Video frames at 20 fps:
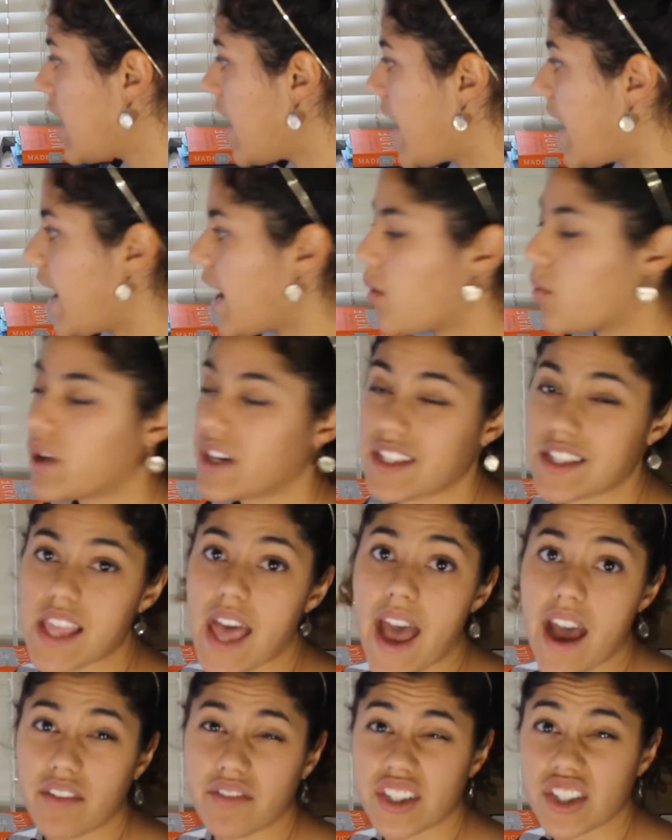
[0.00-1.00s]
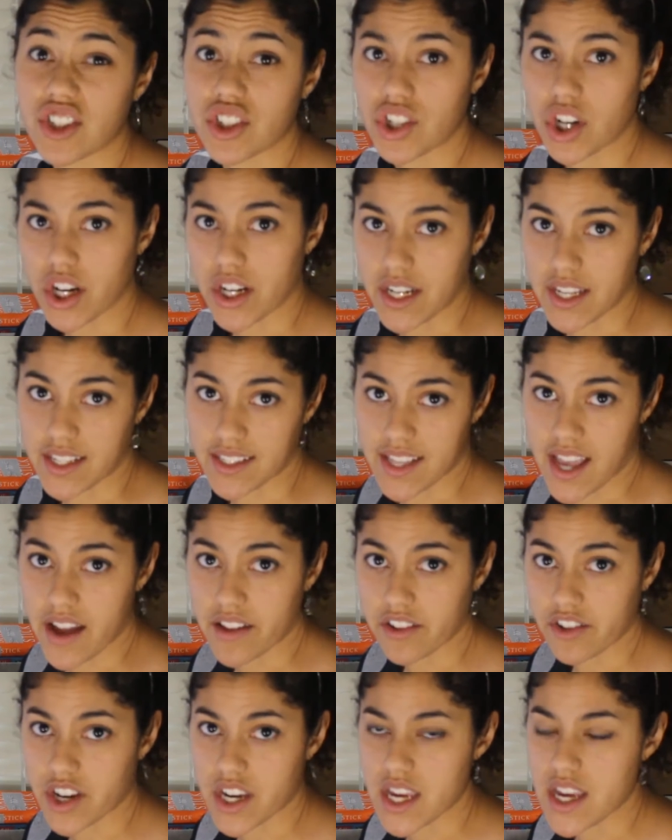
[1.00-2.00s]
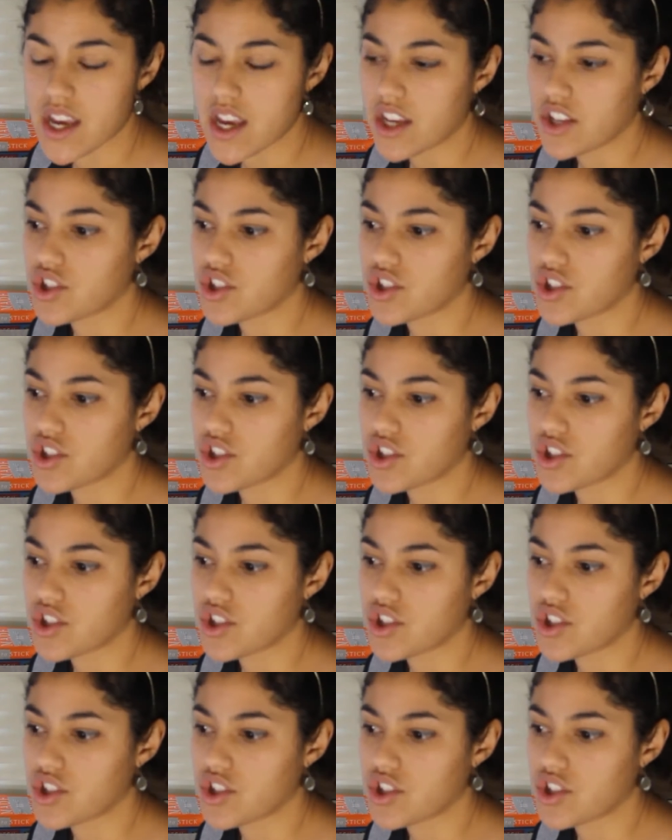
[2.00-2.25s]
And what is the average starting salary?